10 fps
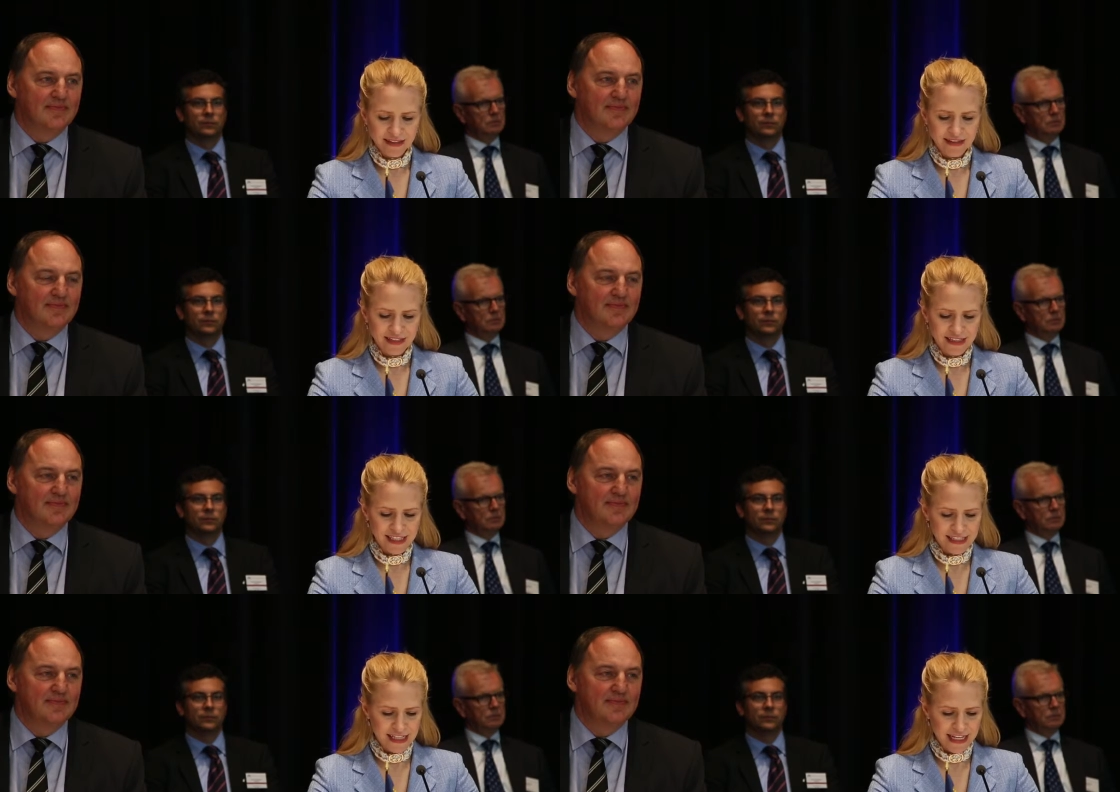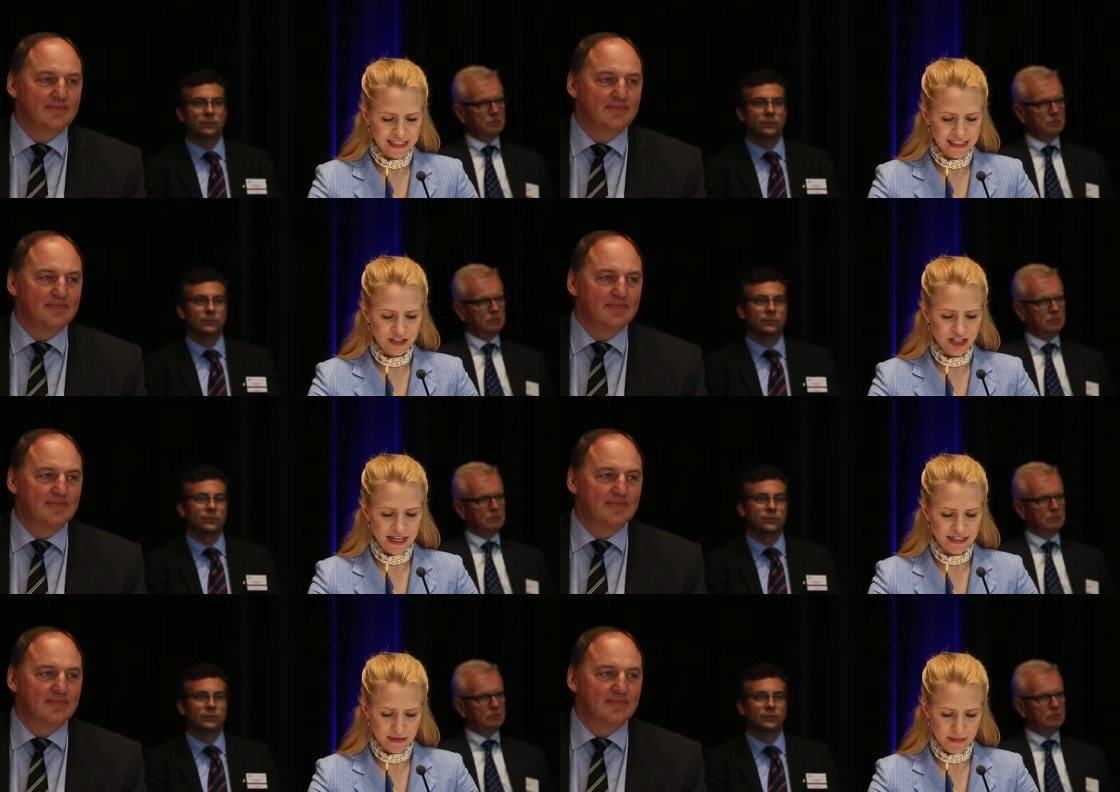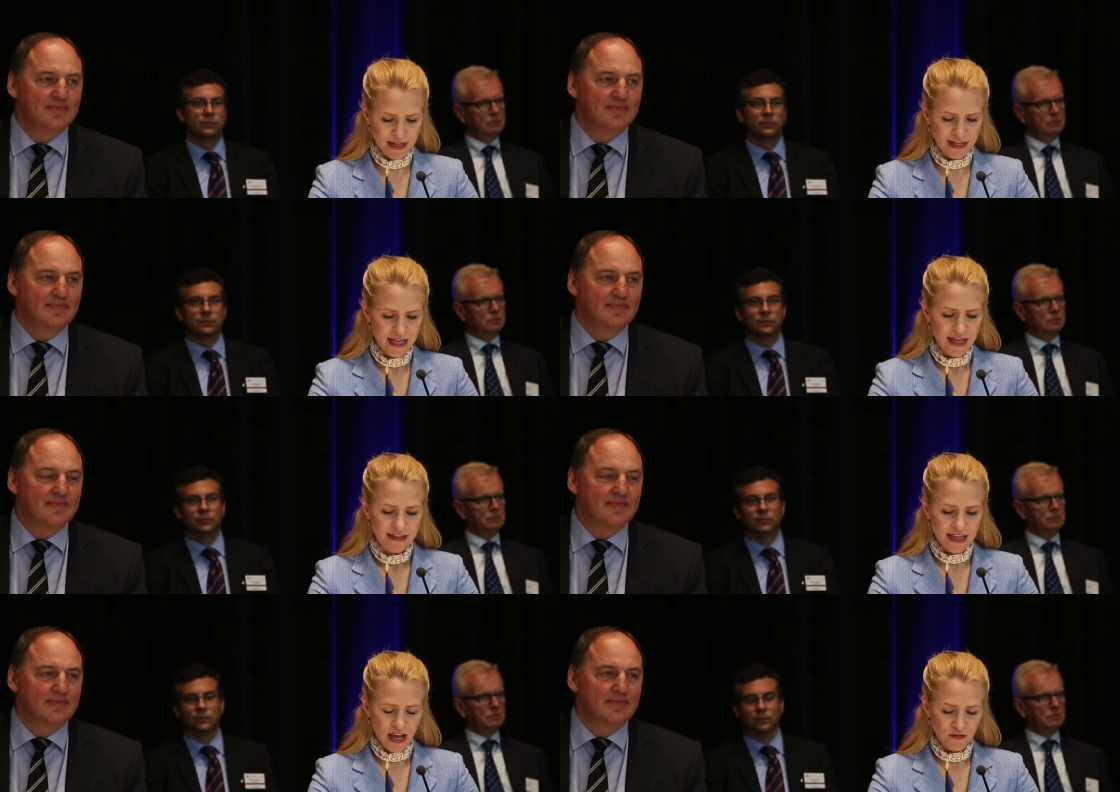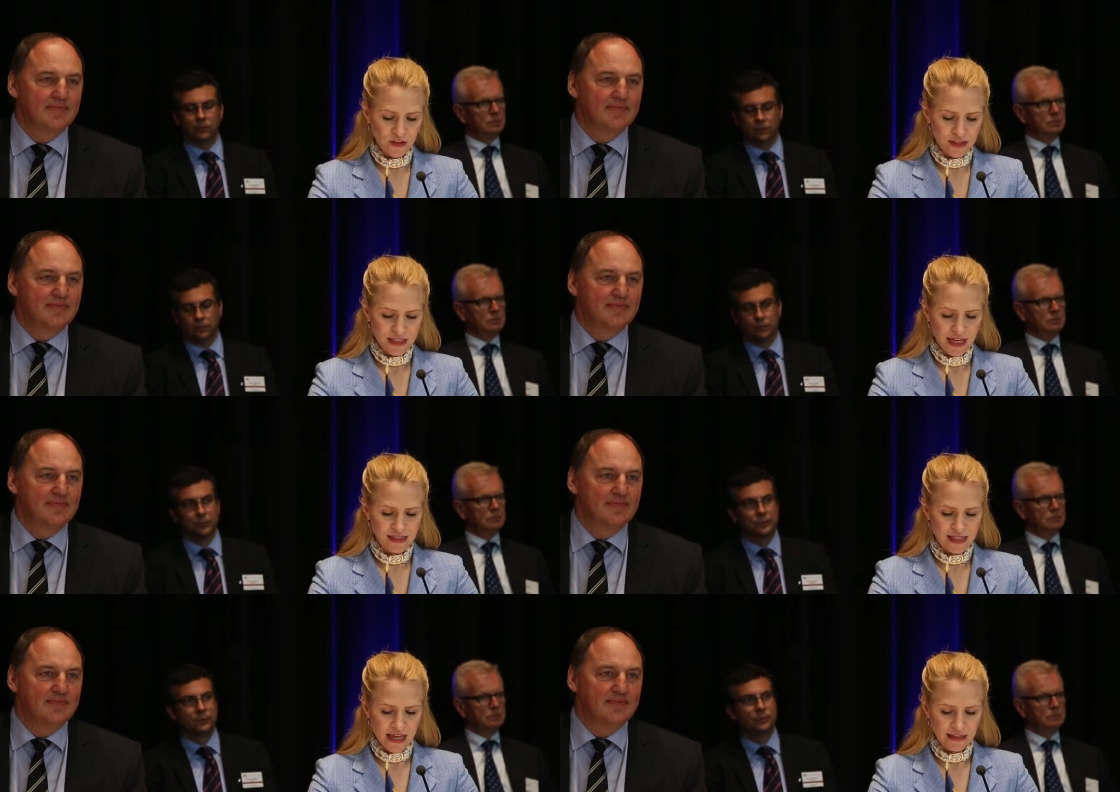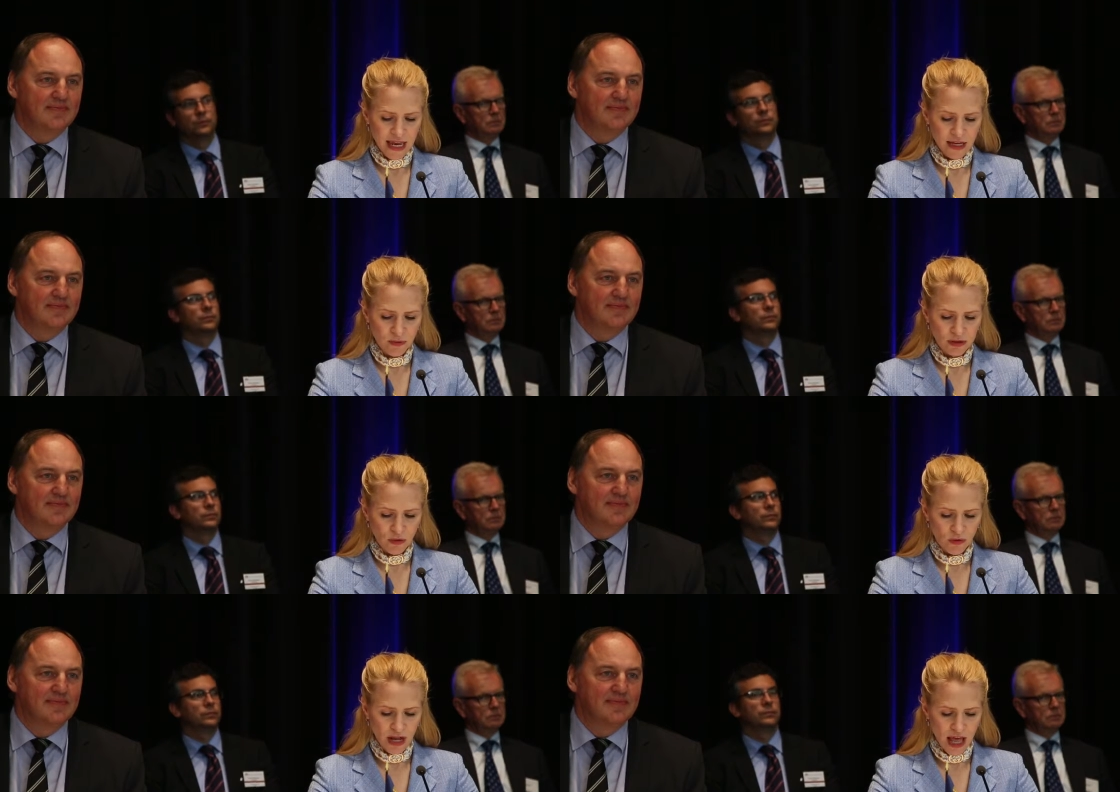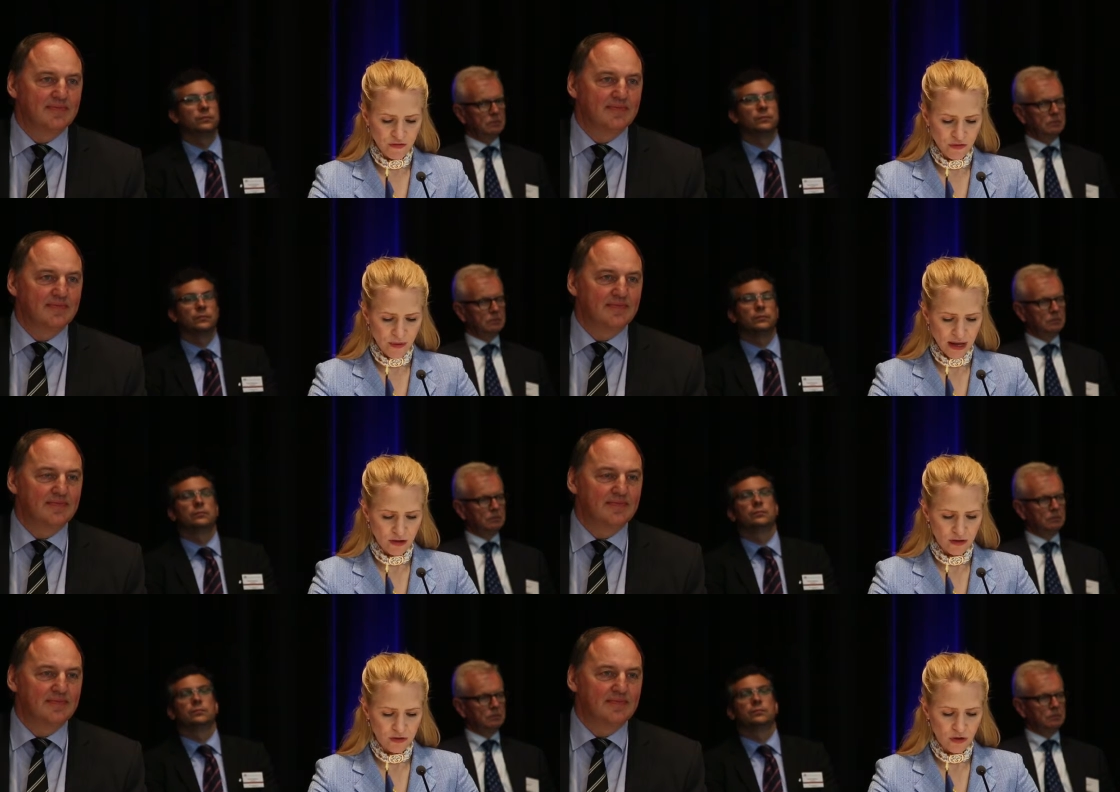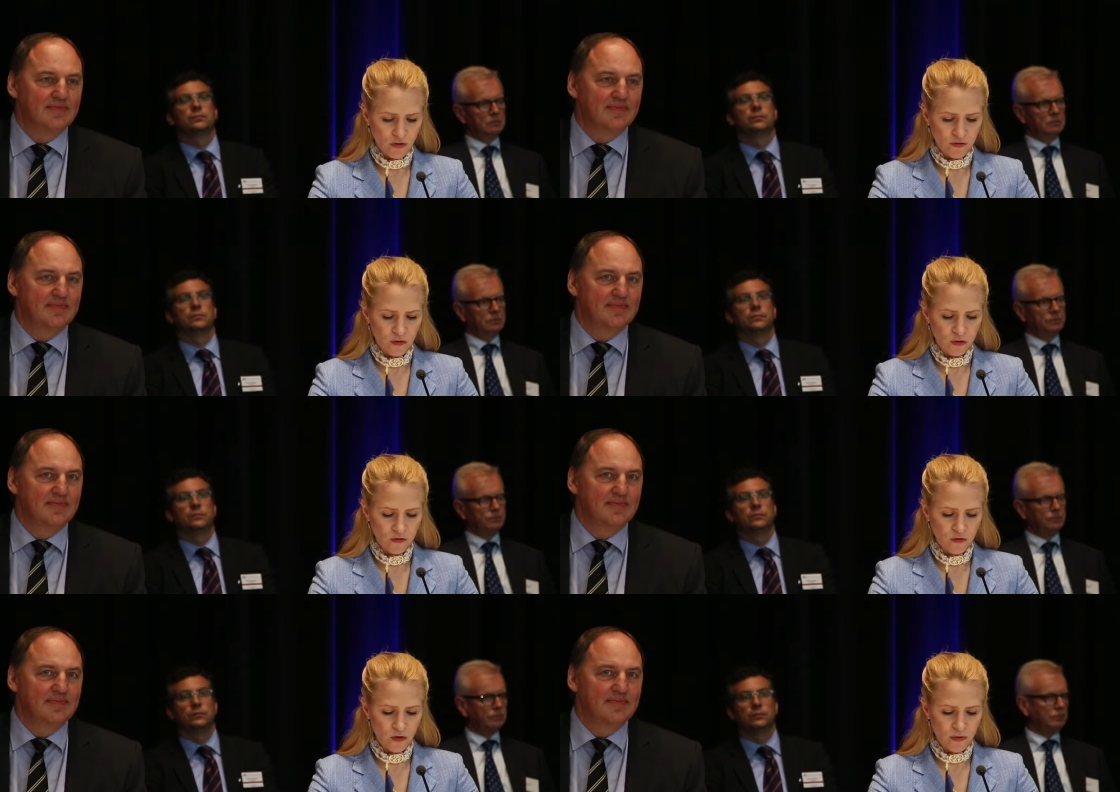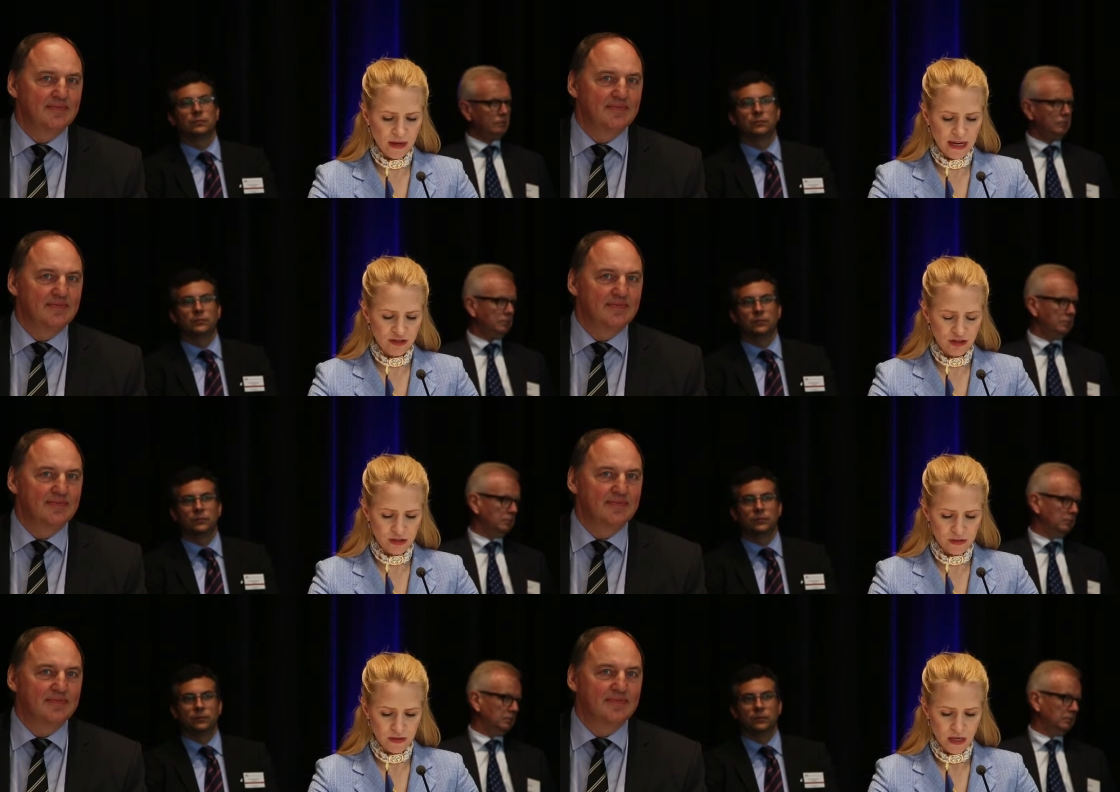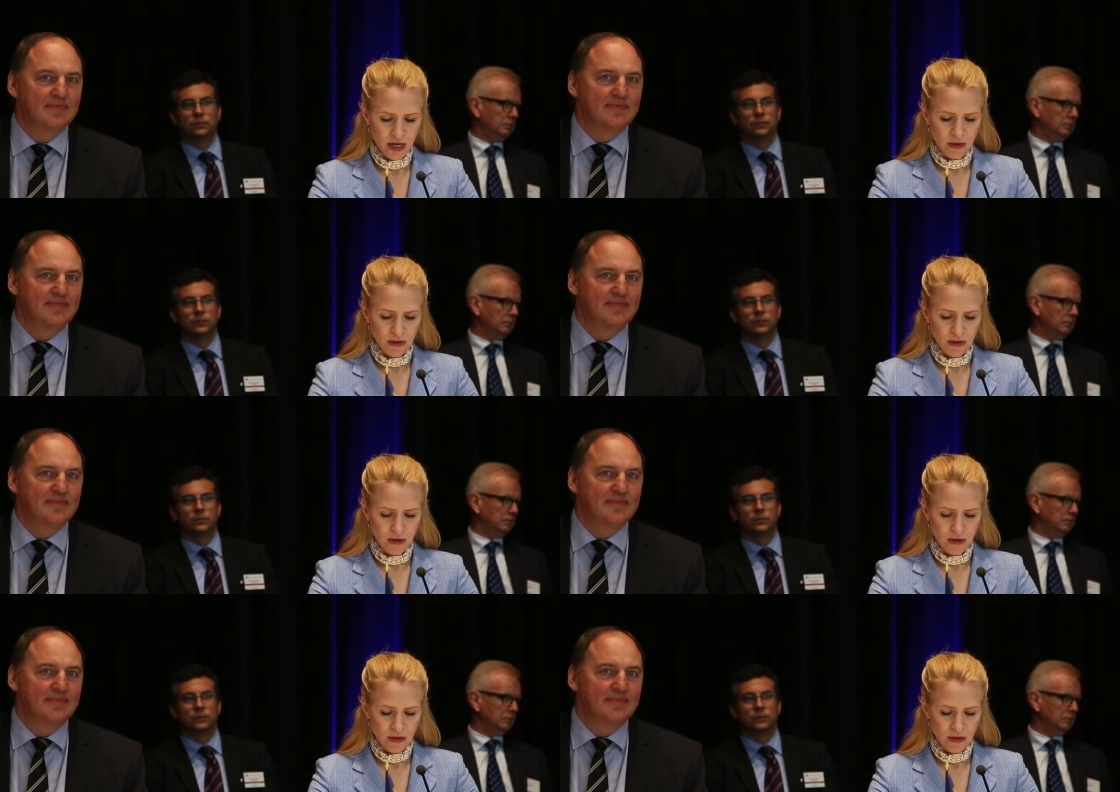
Speaker 1: Excellencies, ladies and gentlemen, the EFTA states and Ecuador have a record of fruitful relations,